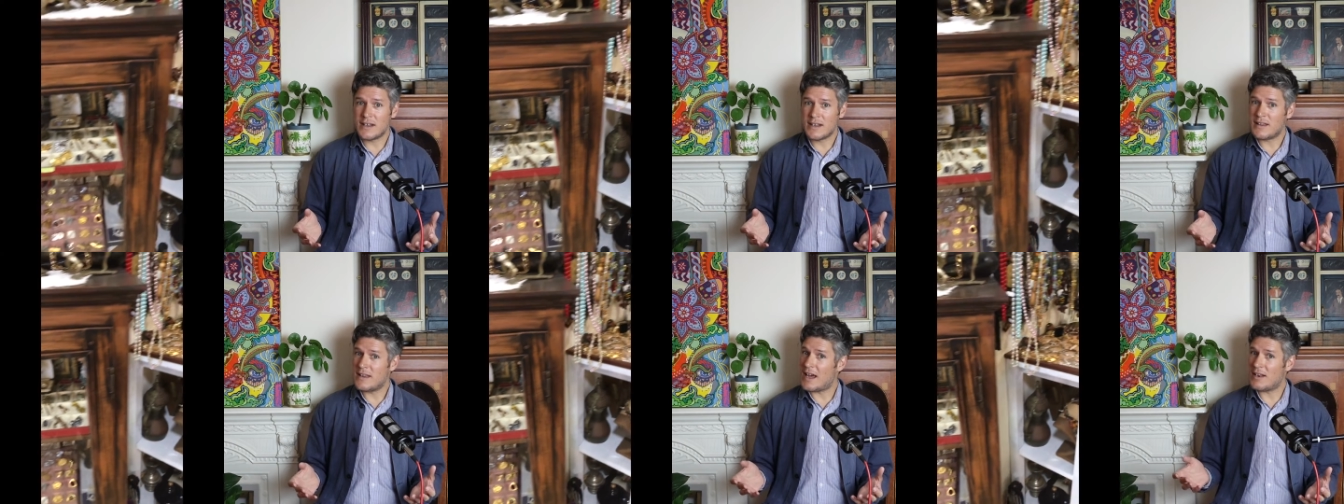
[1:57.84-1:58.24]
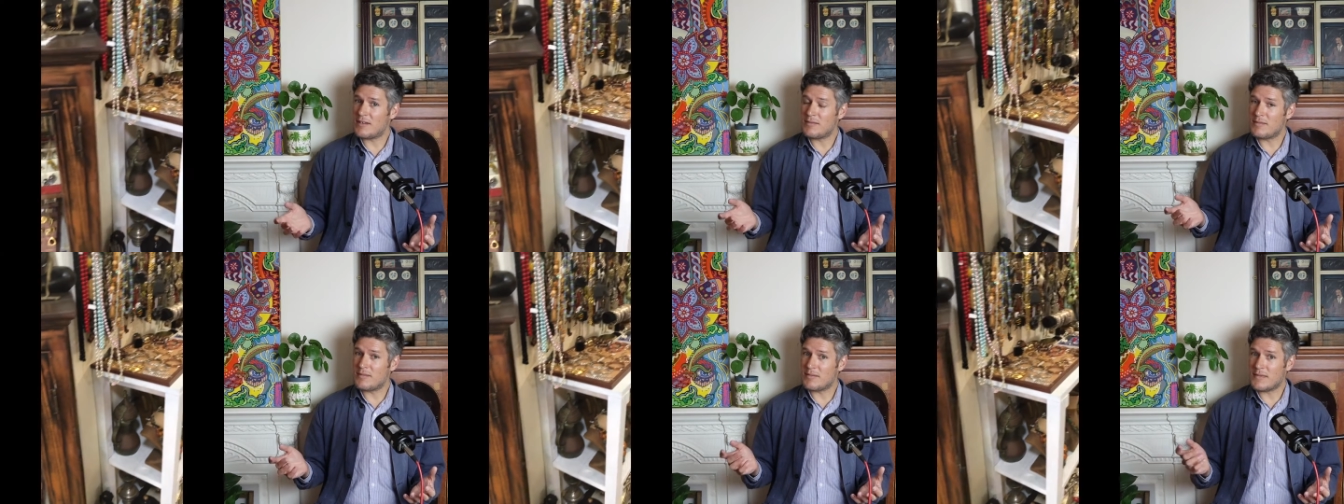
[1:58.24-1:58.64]

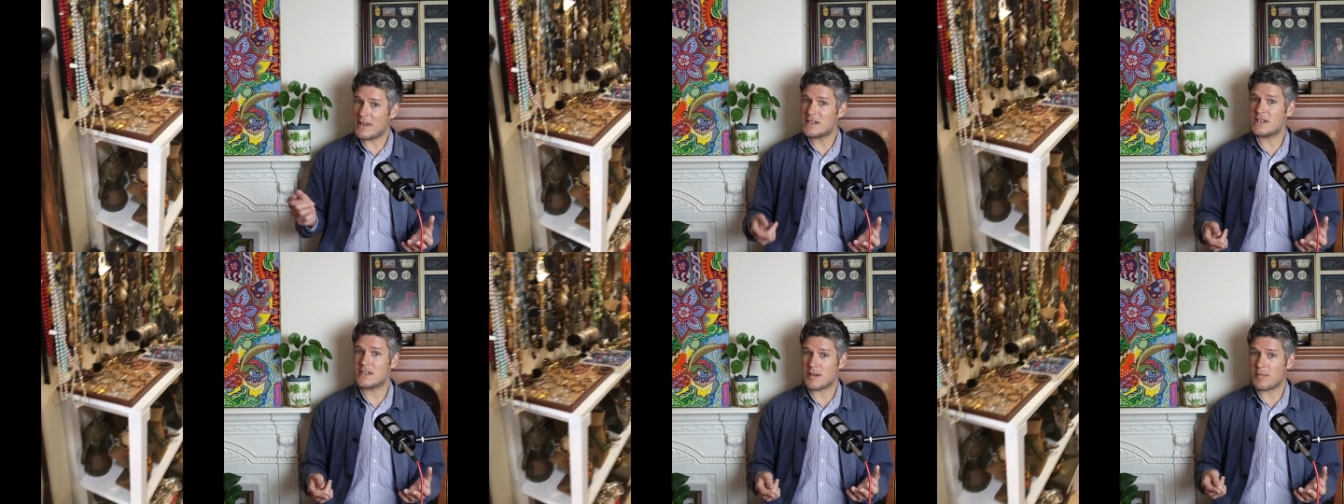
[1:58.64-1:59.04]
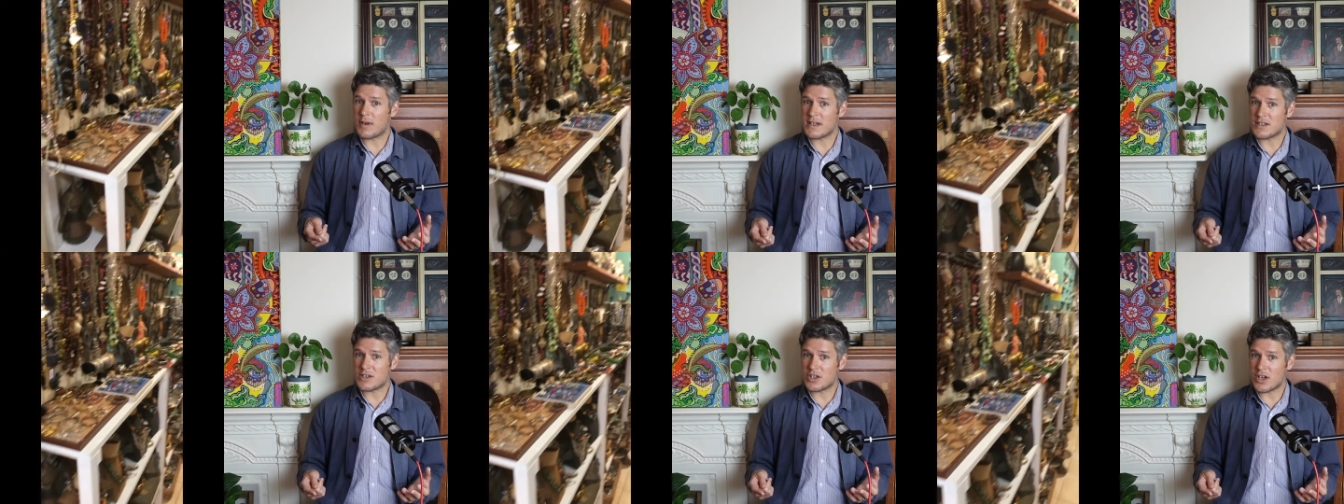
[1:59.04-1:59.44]
then this is the
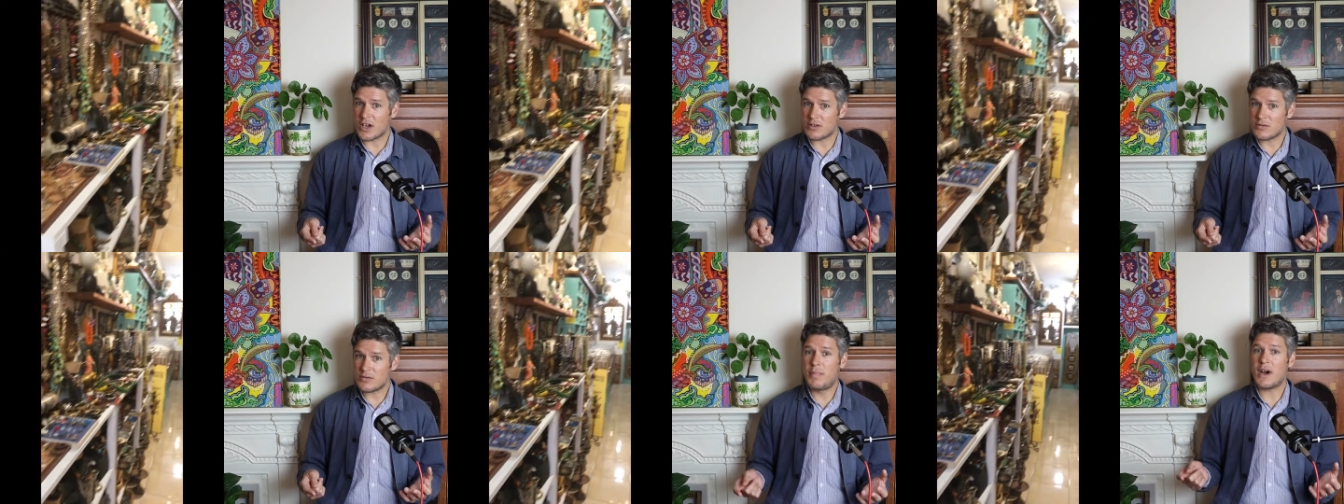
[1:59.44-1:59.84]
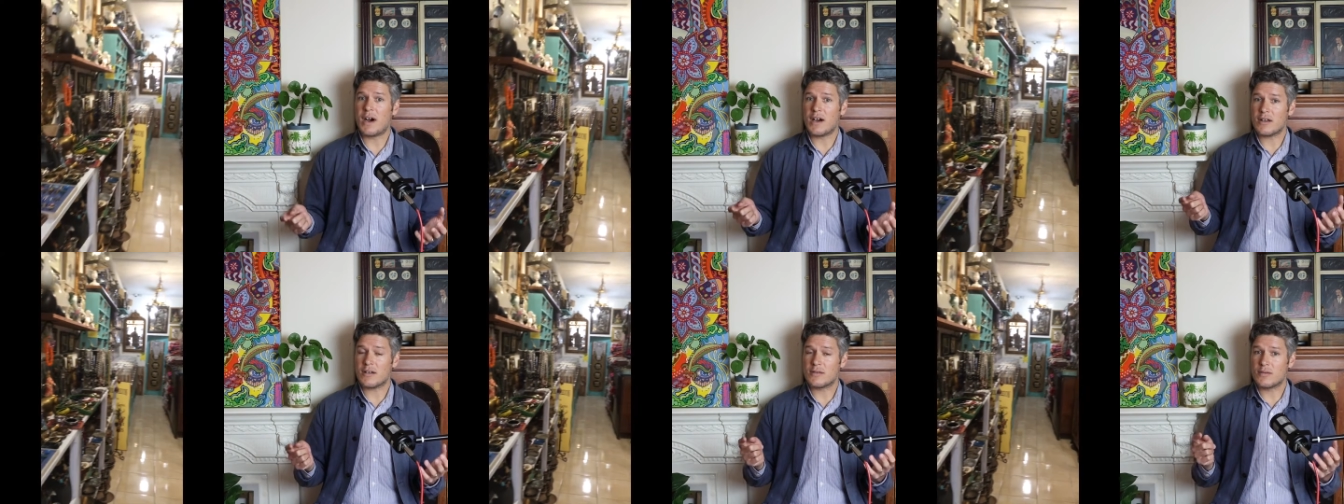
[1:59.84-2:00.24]
place to go.
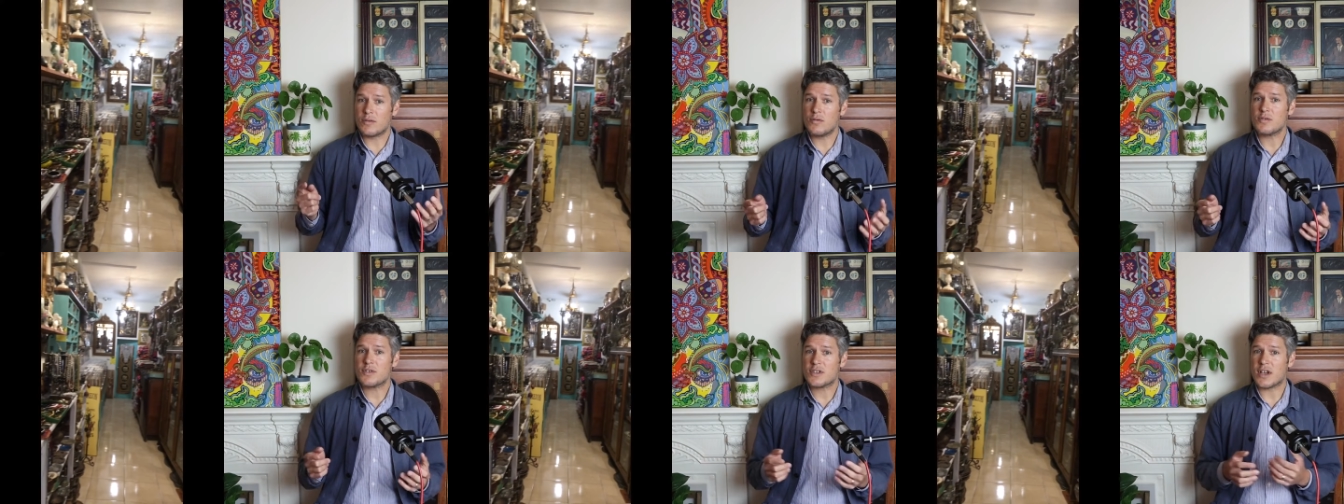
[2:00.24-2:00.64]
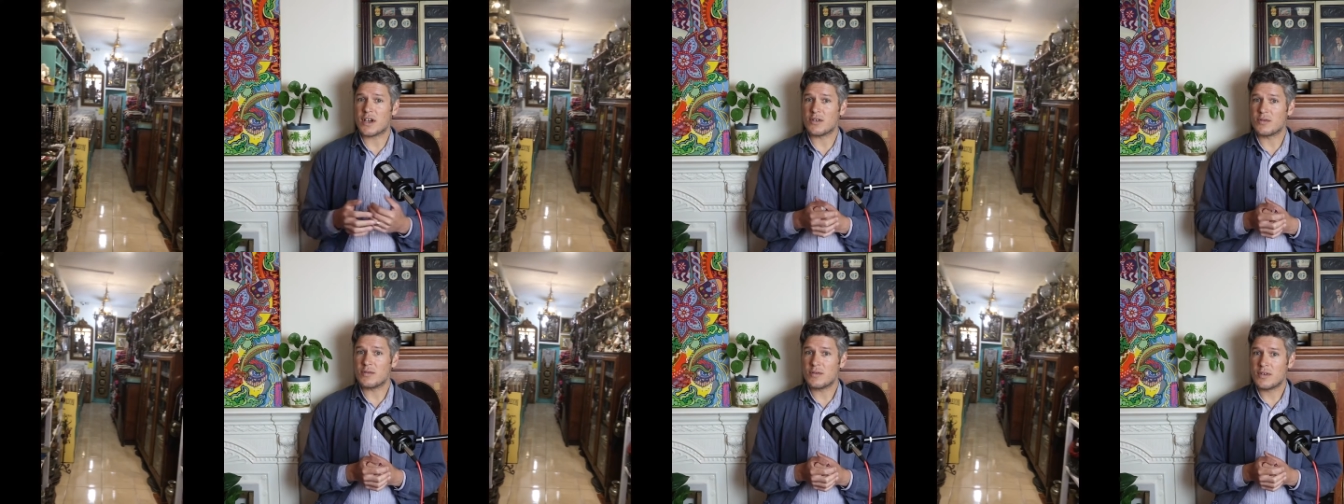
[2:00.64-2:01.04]
But
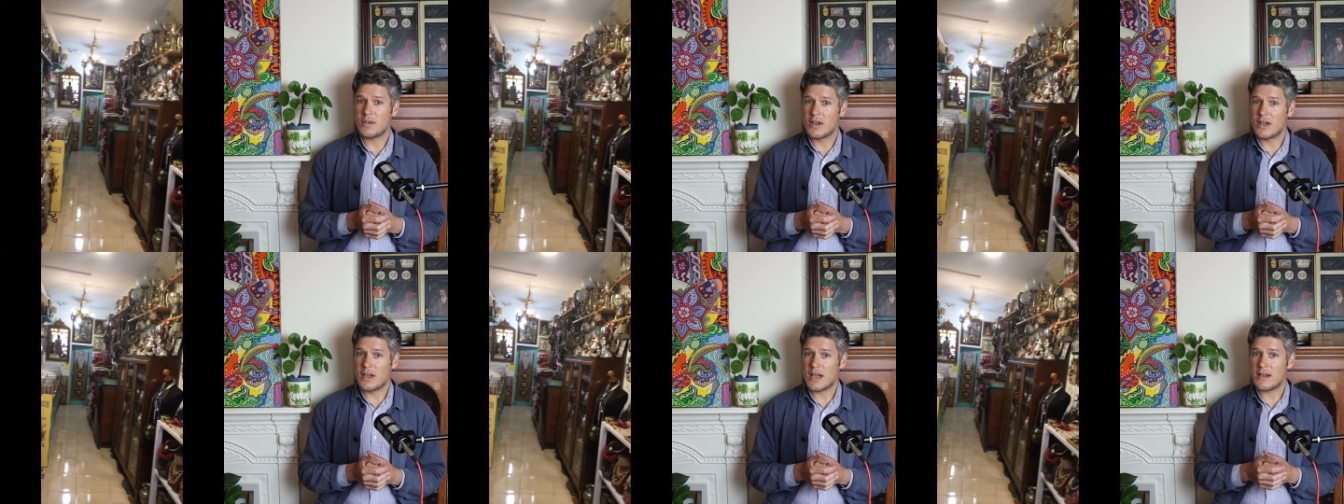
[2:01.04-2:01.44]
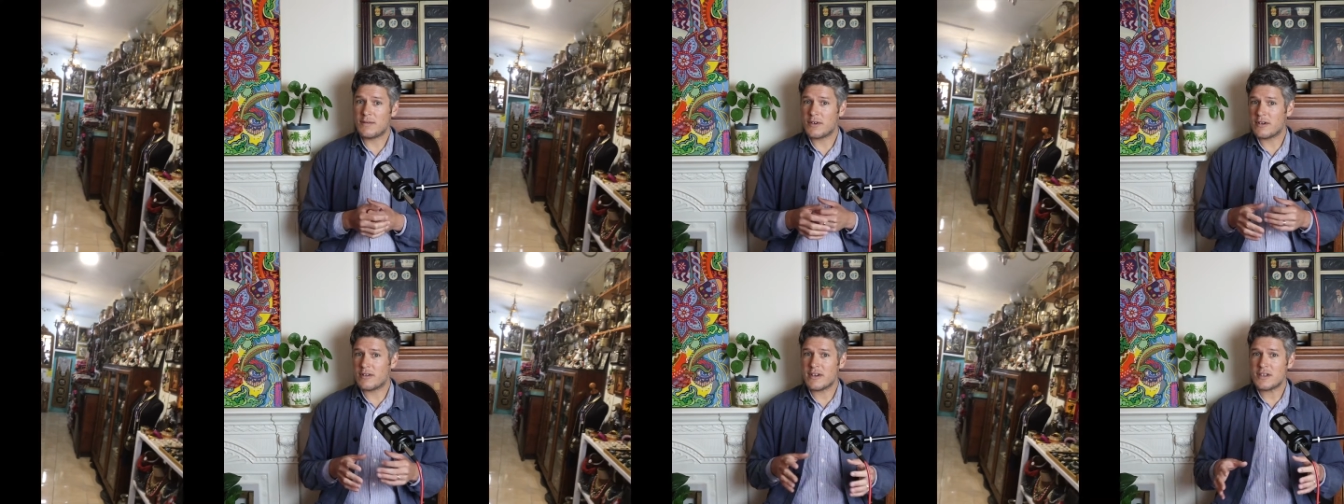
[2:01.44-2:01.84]
also,
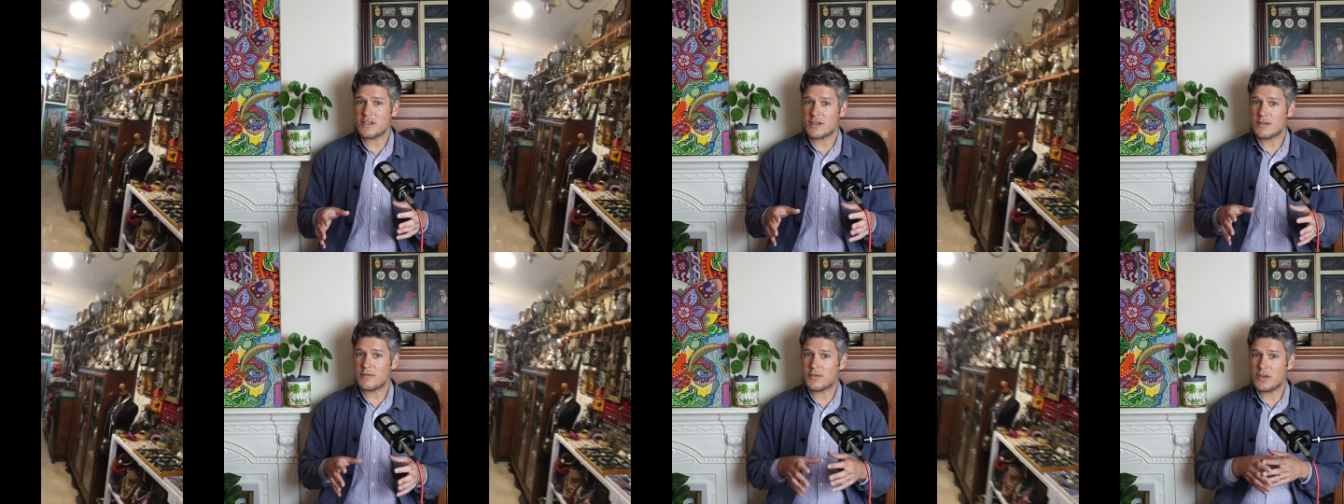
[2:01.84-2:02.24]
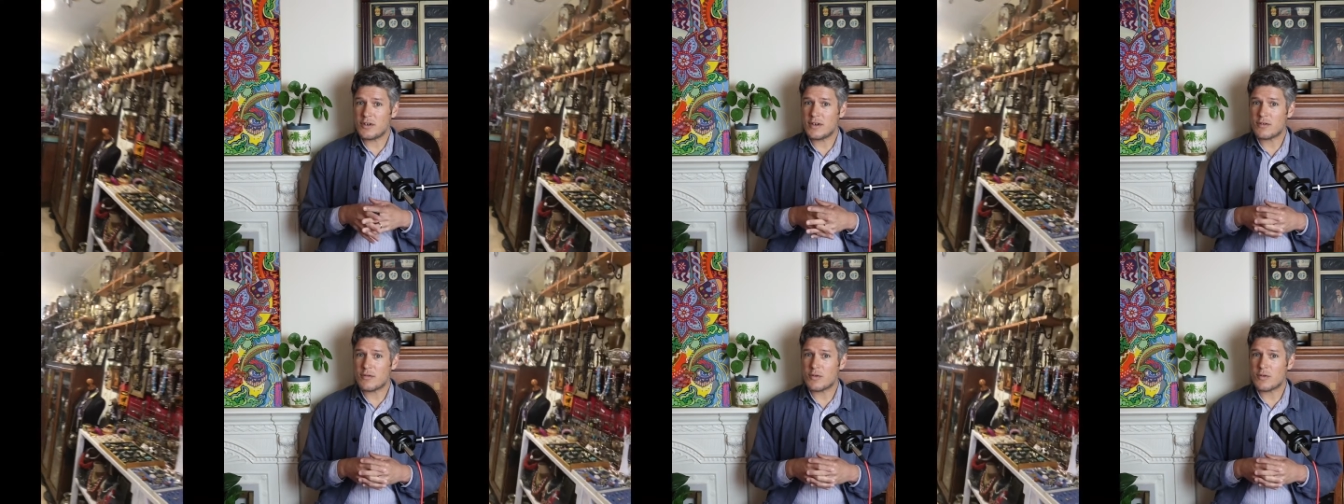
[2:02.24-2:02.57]
if you're into a few little